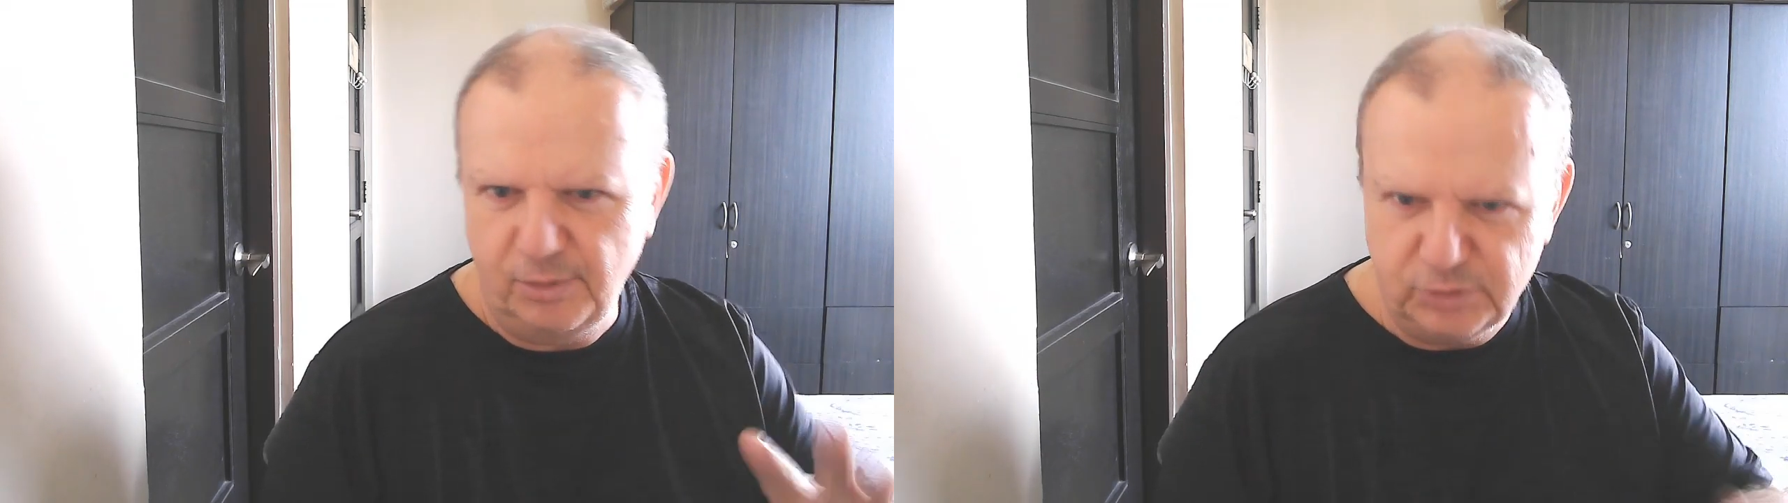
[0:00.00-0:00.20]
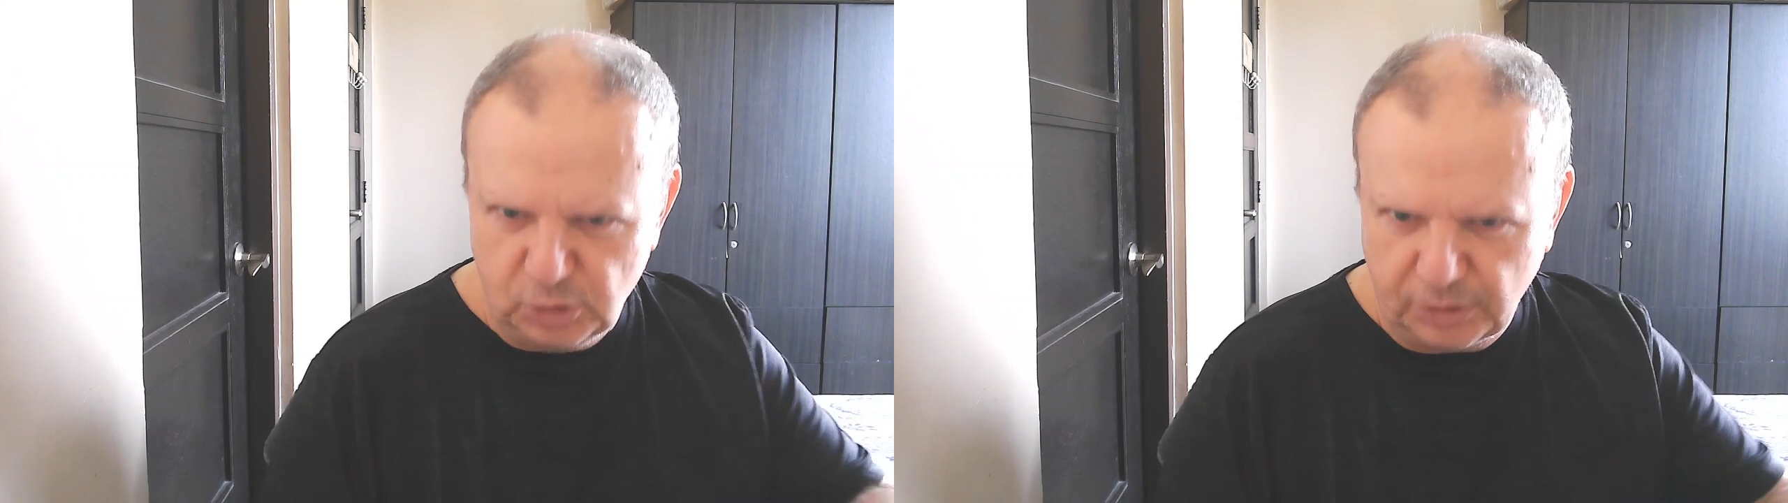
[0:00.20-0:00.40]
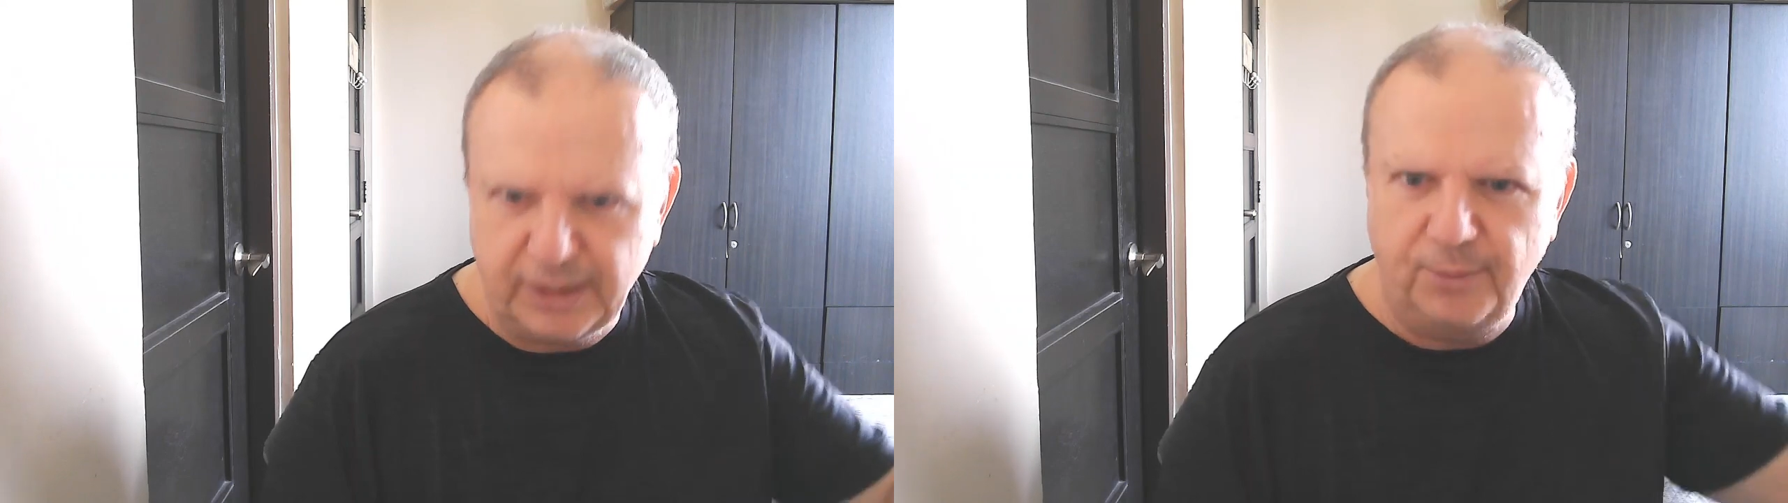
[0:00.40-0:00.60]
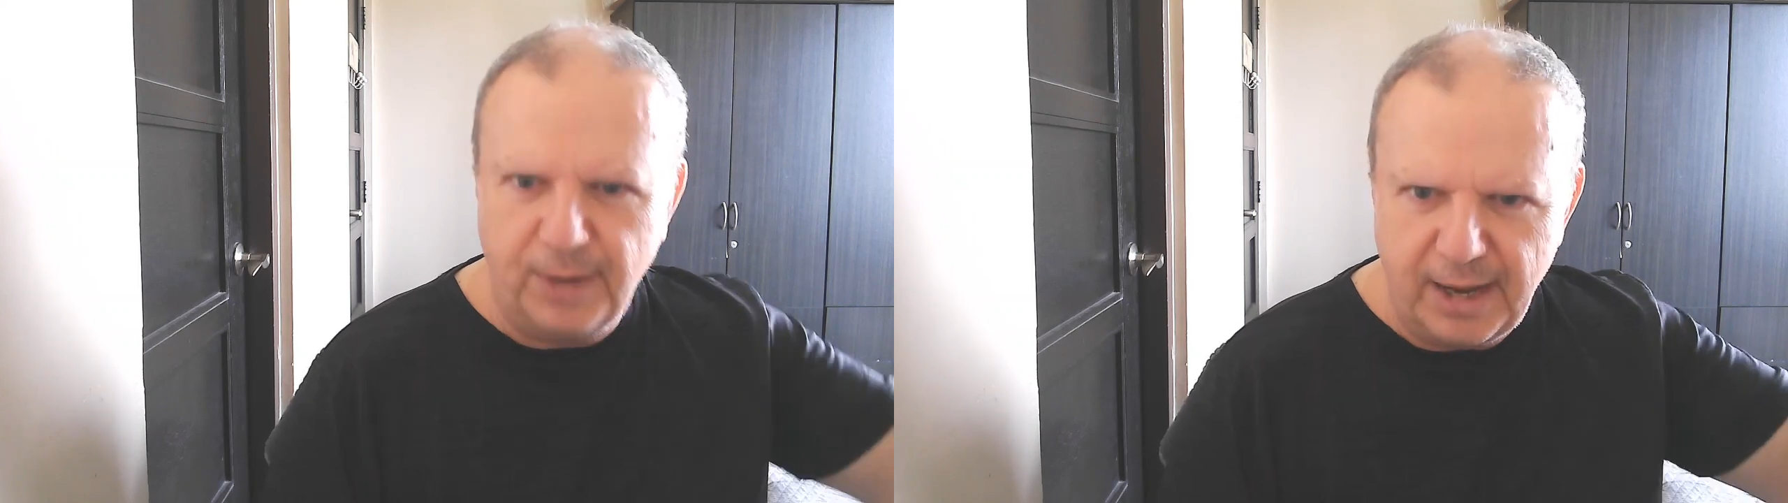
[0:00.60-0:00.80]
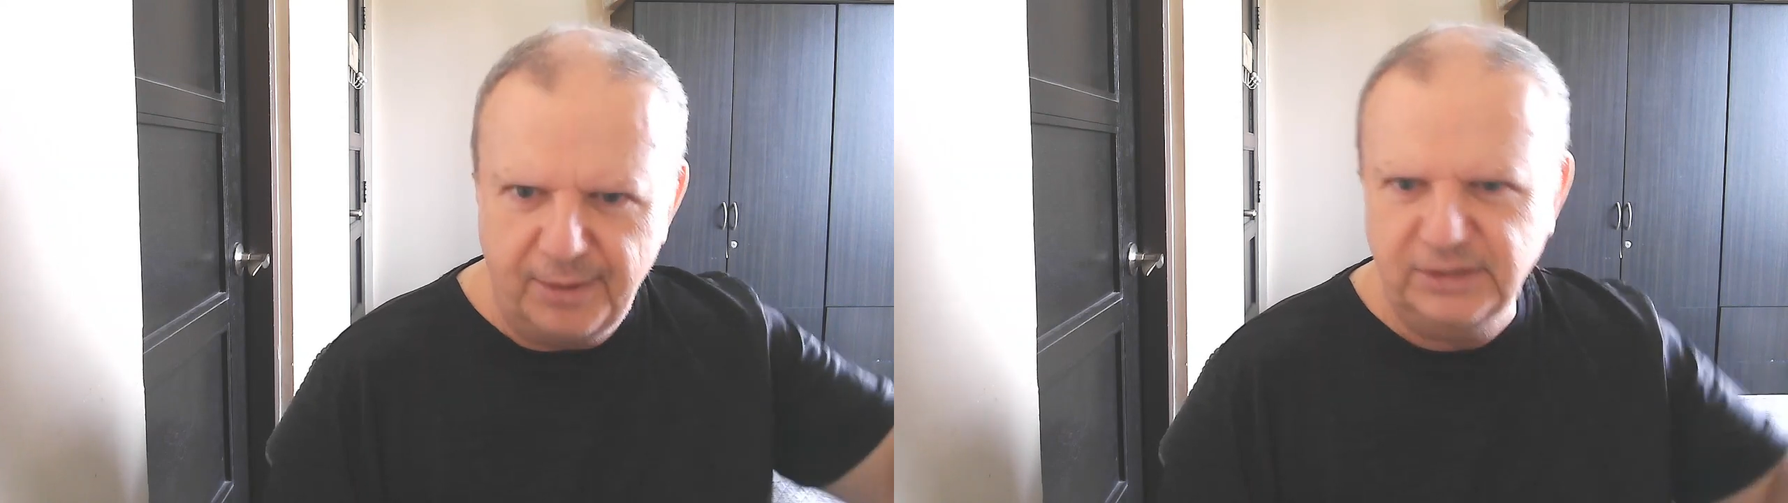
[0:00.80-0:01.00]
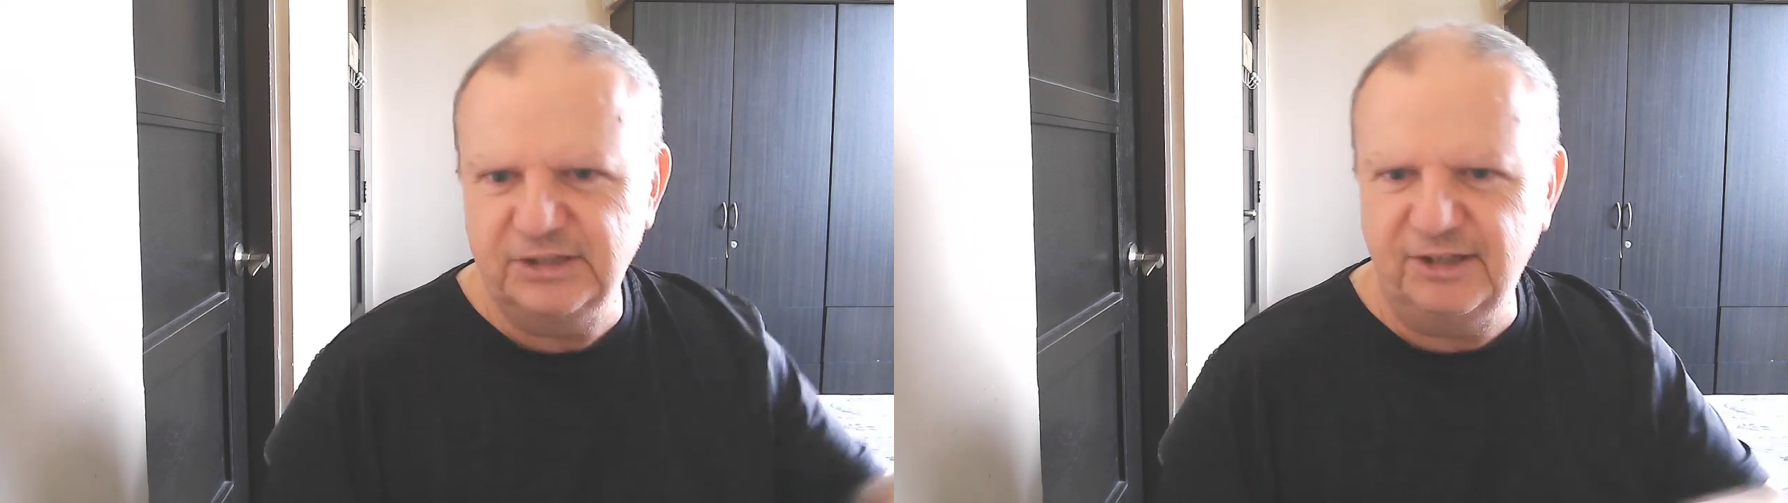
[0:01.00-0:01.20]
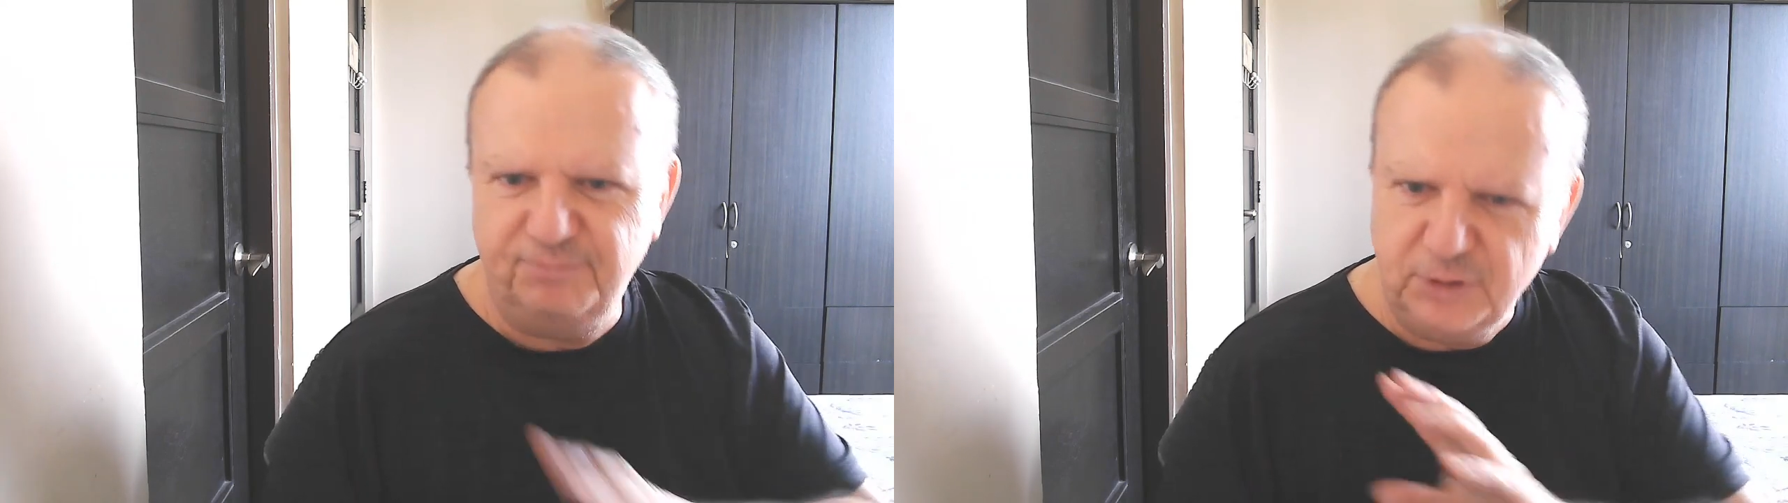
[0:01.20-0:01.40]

was looking around and stuff,